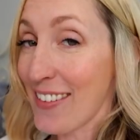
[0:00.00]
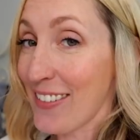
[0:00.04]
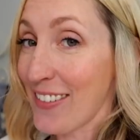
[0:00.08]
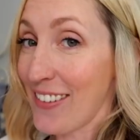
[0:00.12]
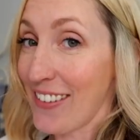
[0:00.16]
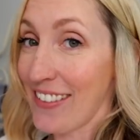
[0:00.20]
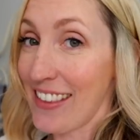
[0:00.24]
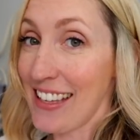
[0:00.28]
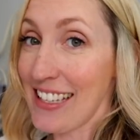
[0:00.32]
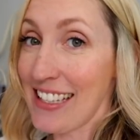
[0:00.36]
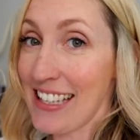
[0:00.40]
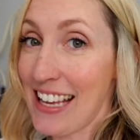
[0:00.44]

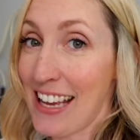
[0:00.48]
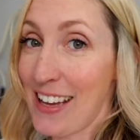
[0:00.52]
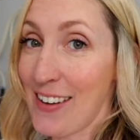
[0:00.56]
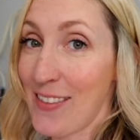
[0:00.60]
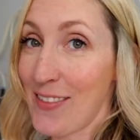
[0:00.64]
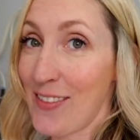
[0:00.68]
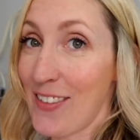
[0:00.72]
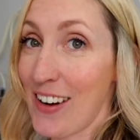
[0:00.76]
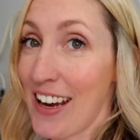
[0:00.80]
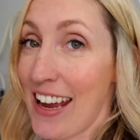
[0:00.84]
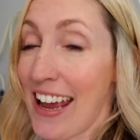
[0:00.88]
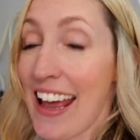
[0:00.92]
I've got this
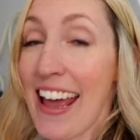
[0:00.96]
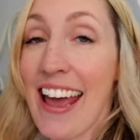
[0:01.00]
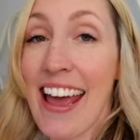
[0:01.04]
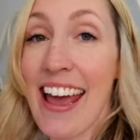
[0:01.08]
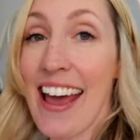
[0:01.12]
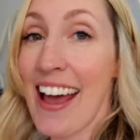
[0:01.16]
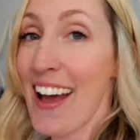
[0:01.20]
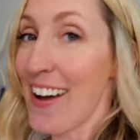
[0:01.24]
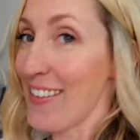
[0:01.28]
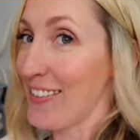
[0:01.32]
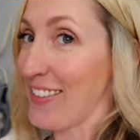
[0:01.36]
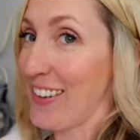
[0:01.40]
hand free
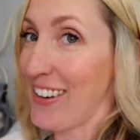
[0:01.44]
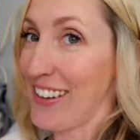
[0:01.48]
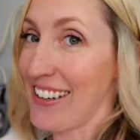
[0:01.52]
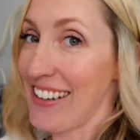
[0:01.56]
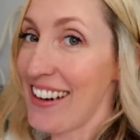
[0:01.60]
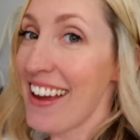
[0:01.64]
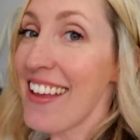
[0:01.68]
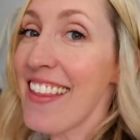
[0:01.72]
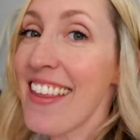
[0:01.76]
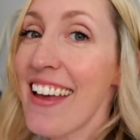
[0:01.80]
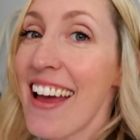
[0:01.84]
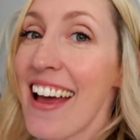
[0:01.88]
here, I've
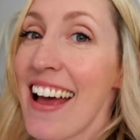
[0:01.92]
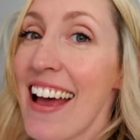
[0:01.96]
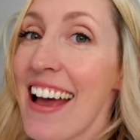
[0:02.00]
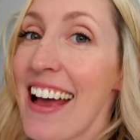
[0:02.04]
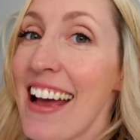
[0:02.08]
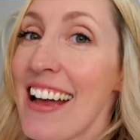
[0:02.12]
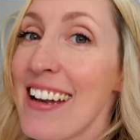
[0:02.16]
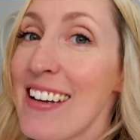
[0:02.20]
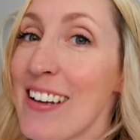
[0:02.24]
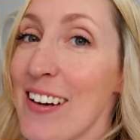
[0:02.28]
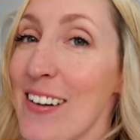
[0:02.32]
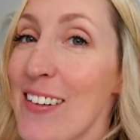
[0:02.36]
got another
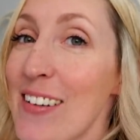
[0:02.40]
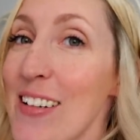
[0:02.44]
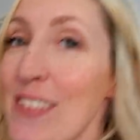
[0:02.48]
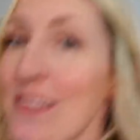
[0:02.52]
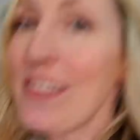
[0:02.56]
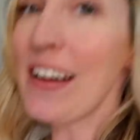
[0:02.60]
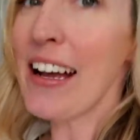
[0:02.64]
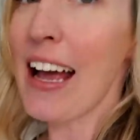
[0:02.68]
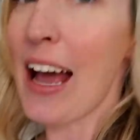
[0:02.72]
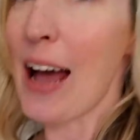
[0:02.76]
hand holding my